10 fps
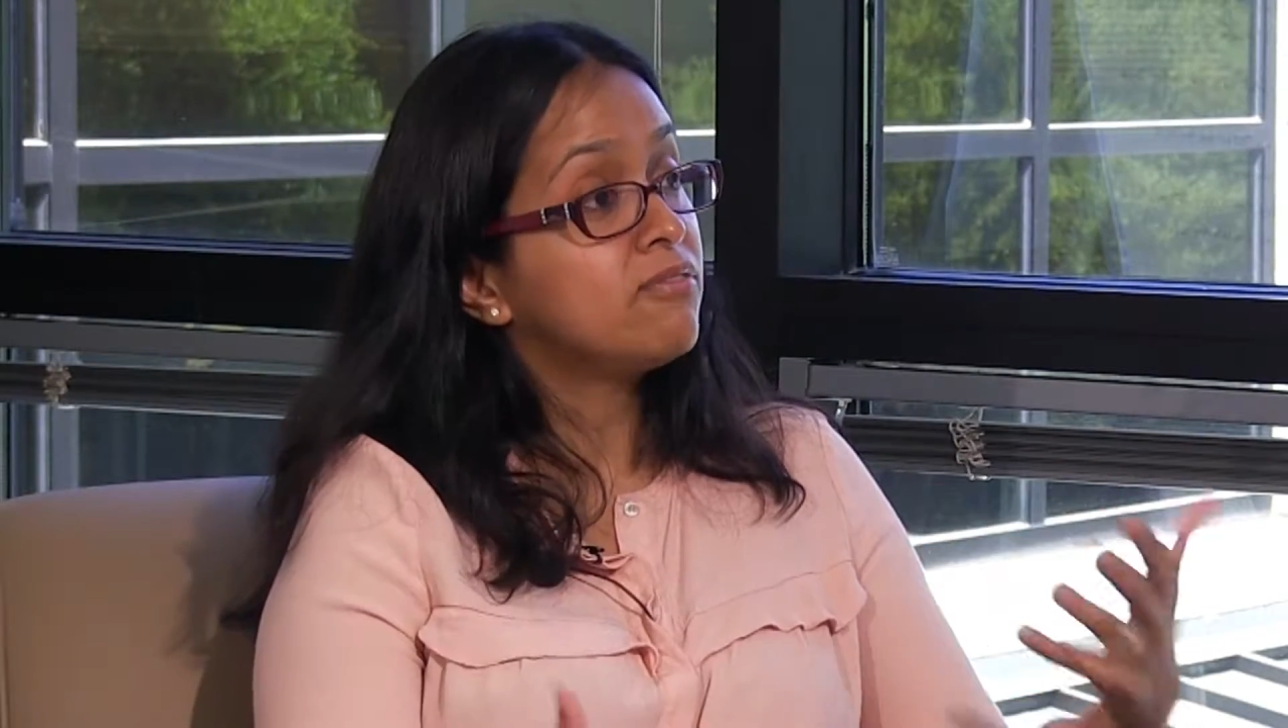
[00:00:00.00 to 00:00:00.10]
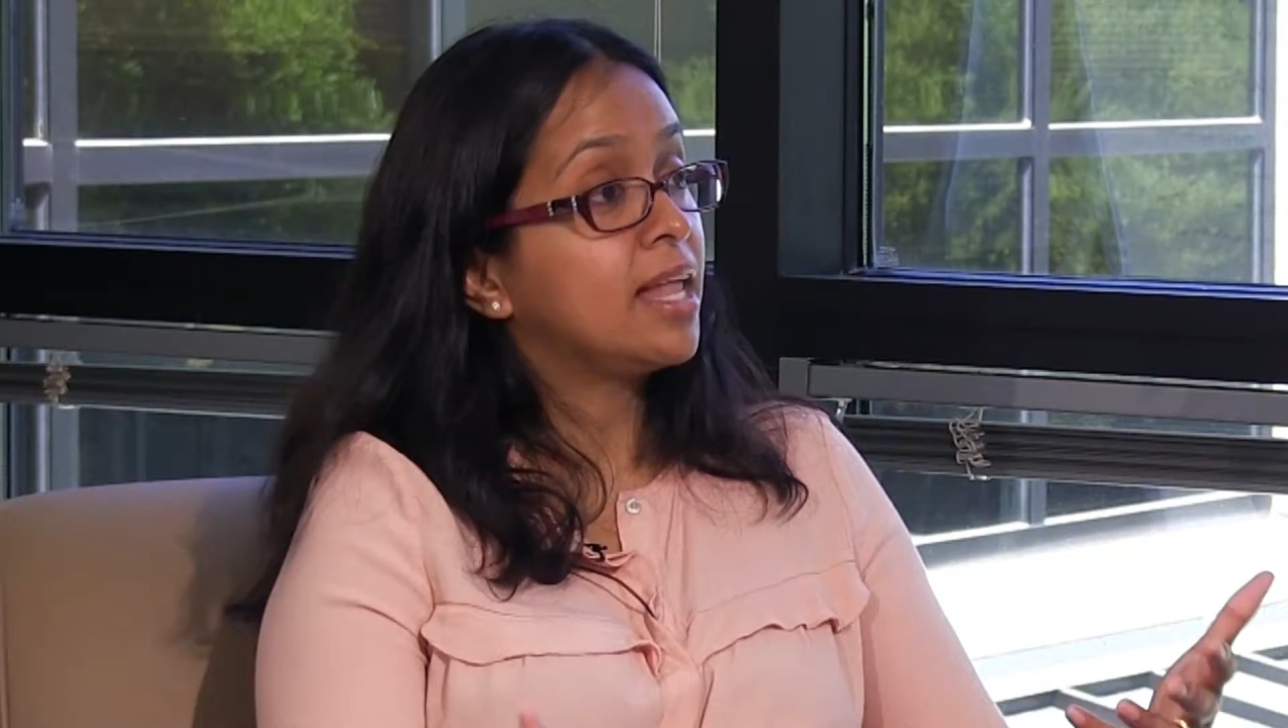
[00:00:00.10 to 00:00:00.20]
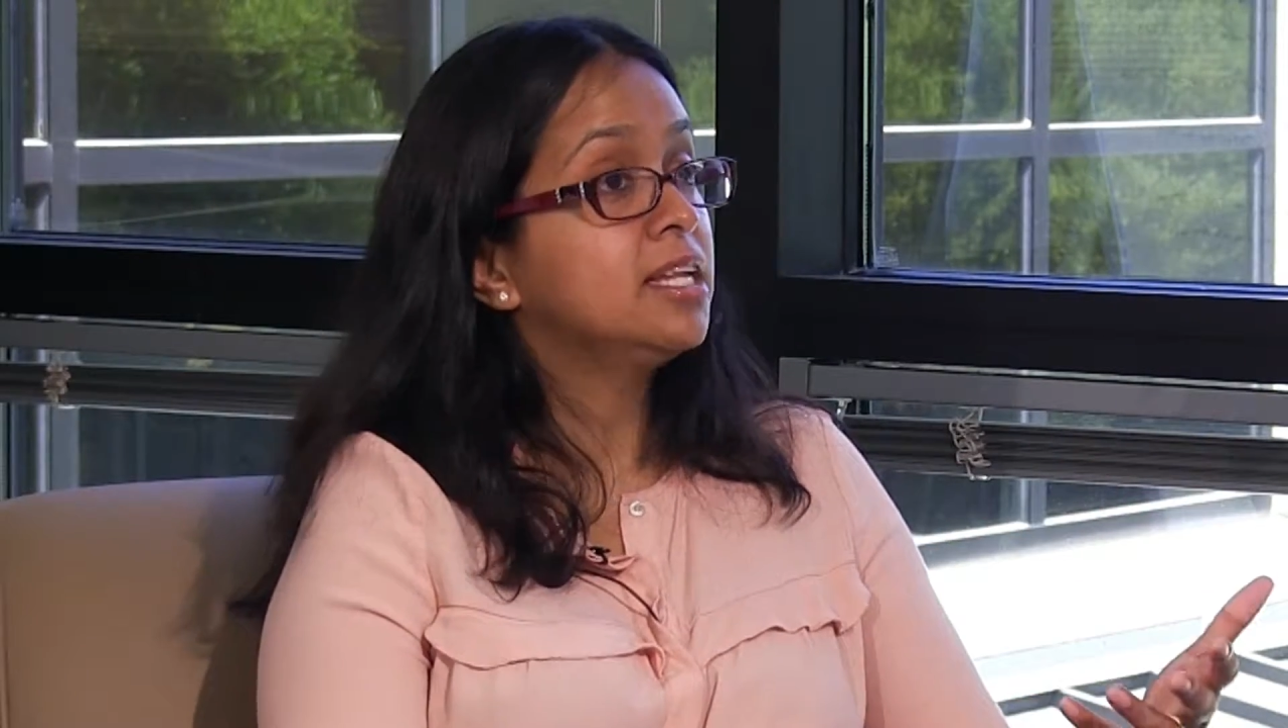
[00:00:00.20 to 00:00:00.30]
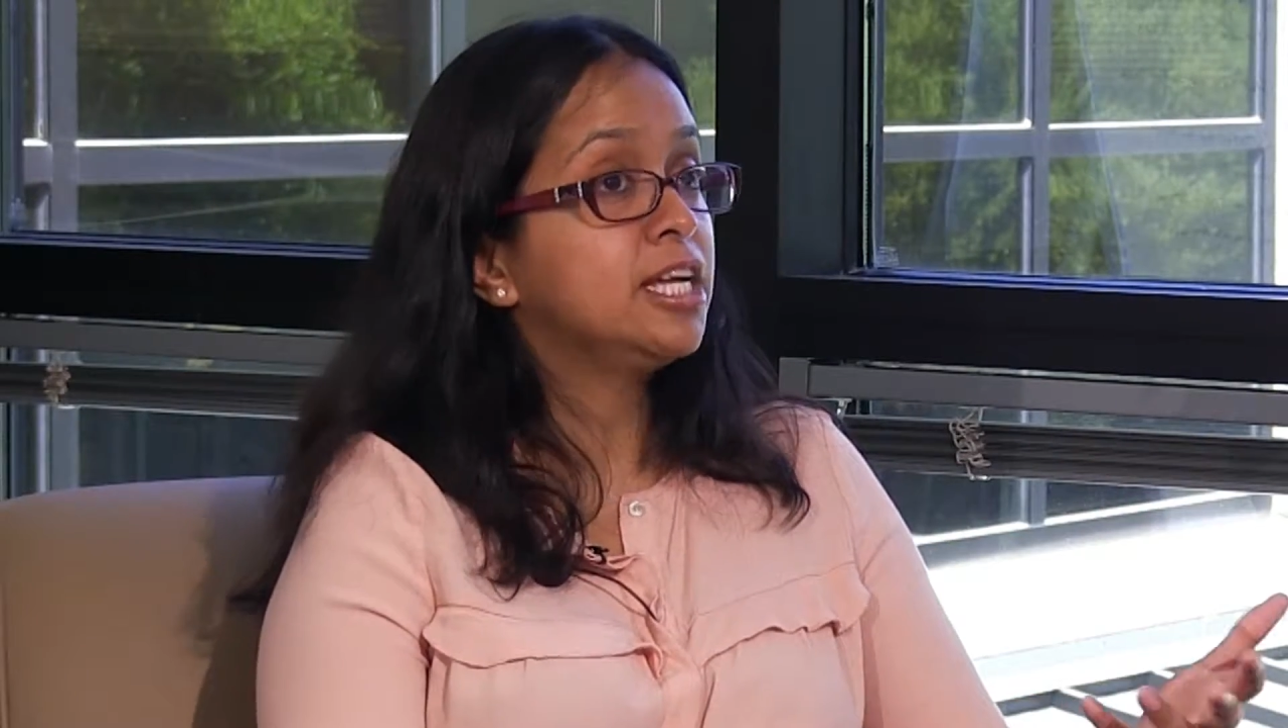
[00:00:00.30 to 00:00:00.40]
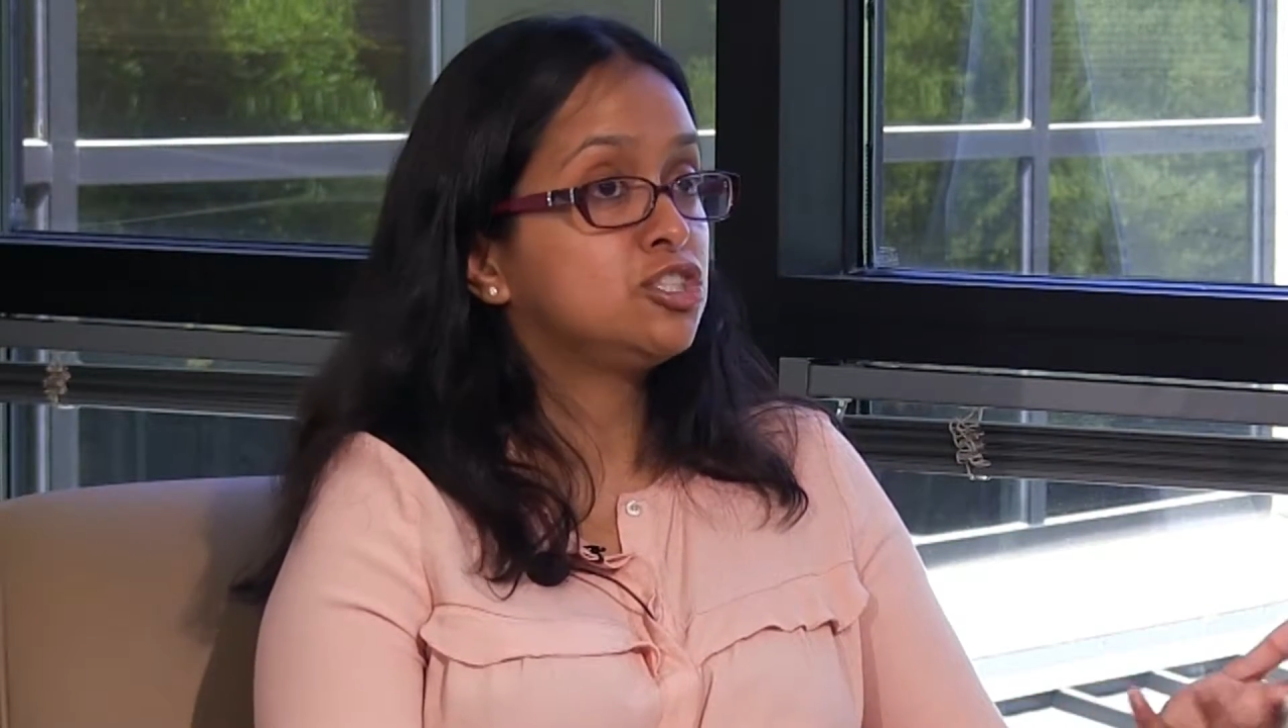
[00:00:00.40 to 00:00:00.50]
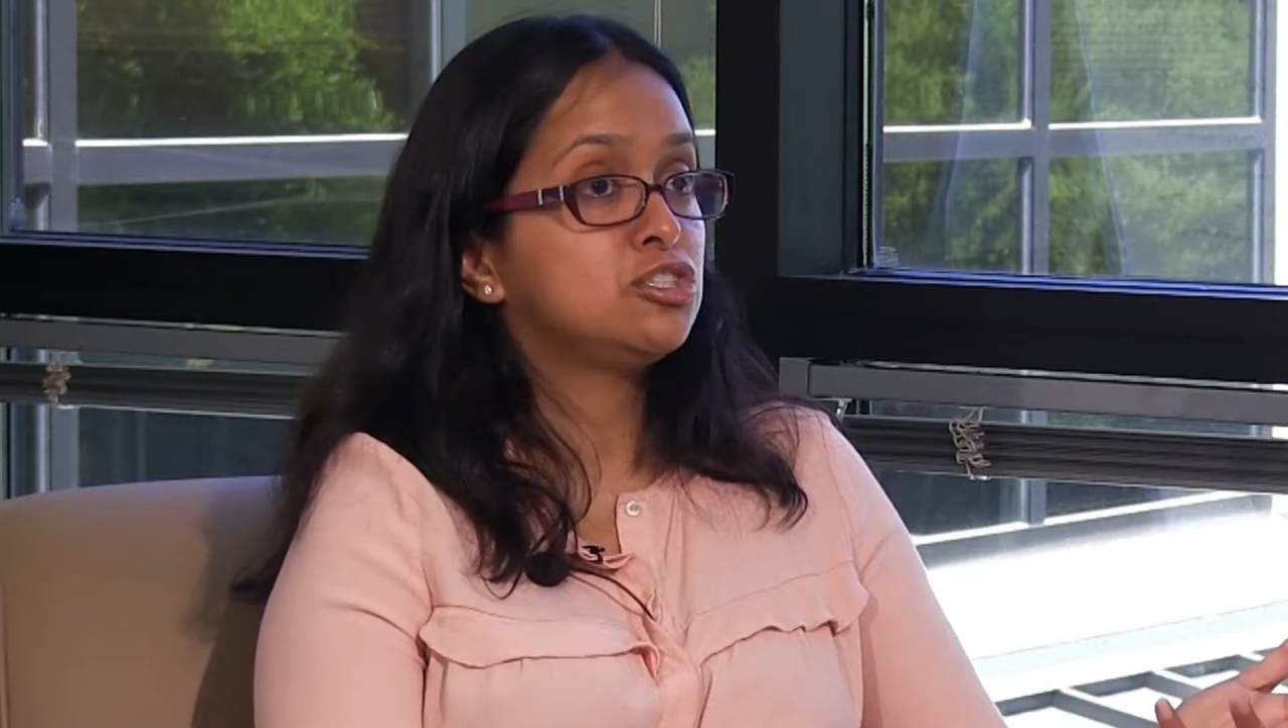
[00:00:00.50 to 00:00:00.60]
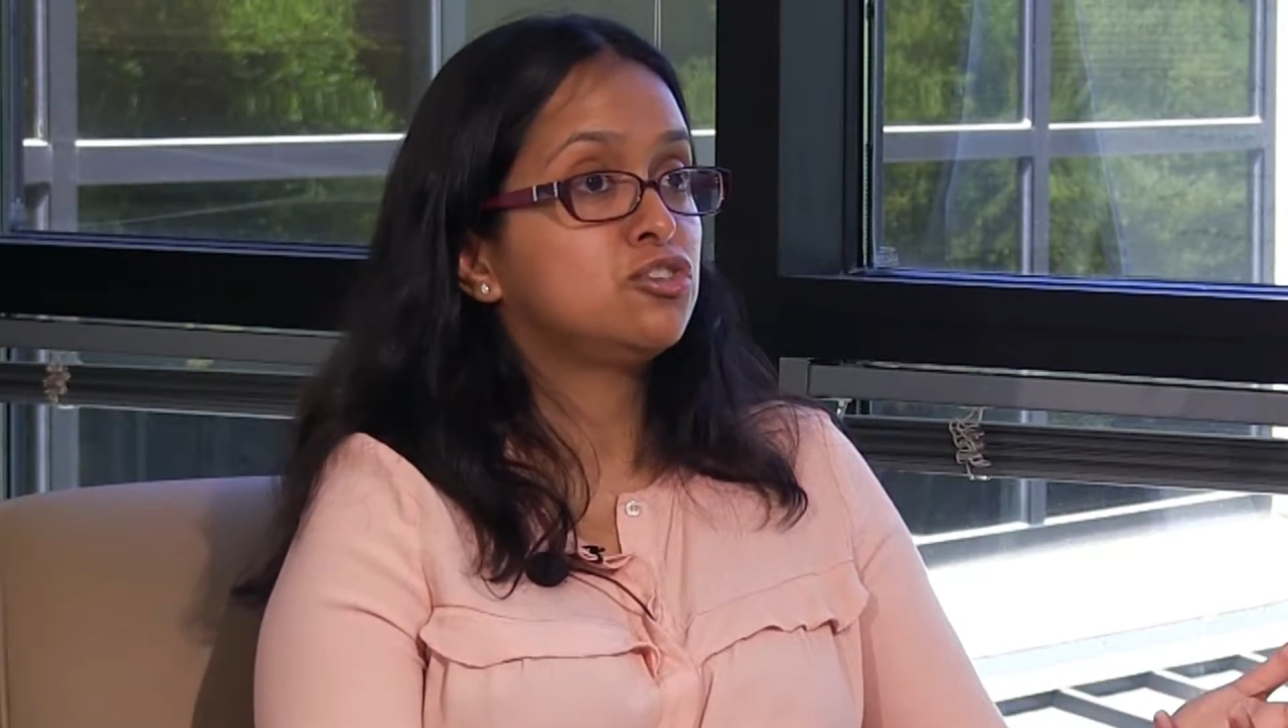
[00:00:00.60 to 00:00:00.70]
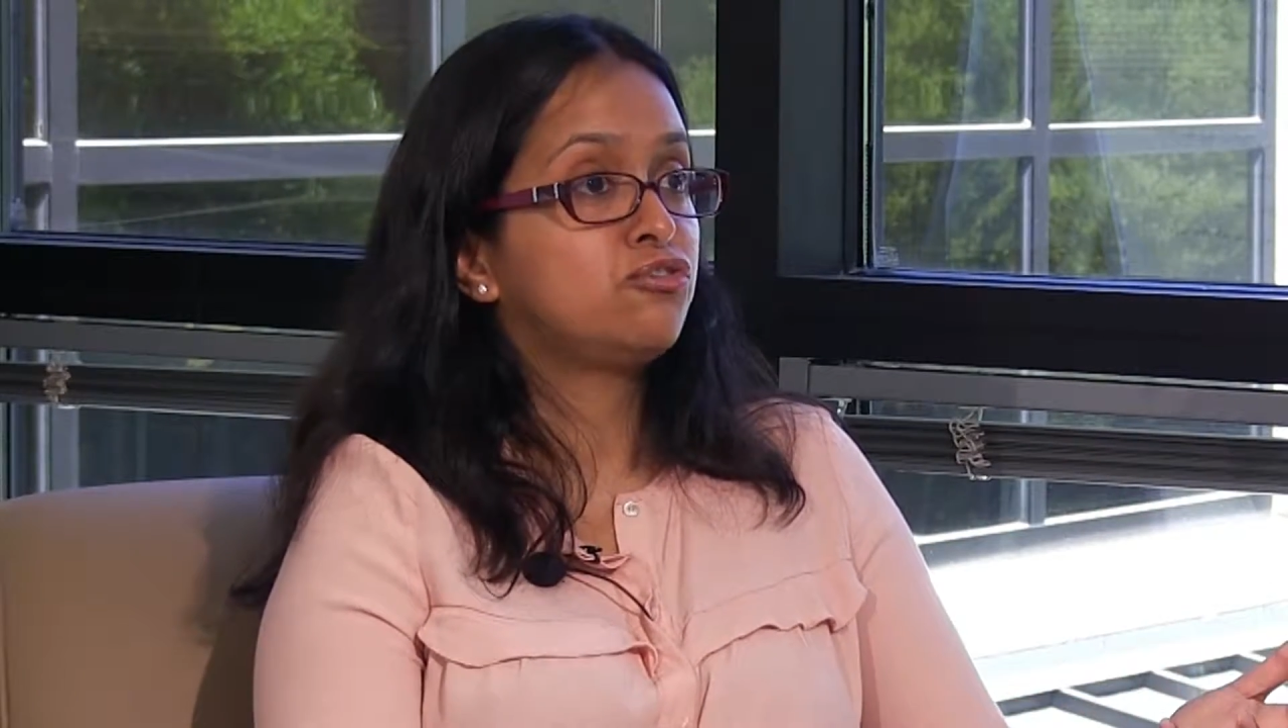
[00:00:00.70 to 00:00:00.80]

validation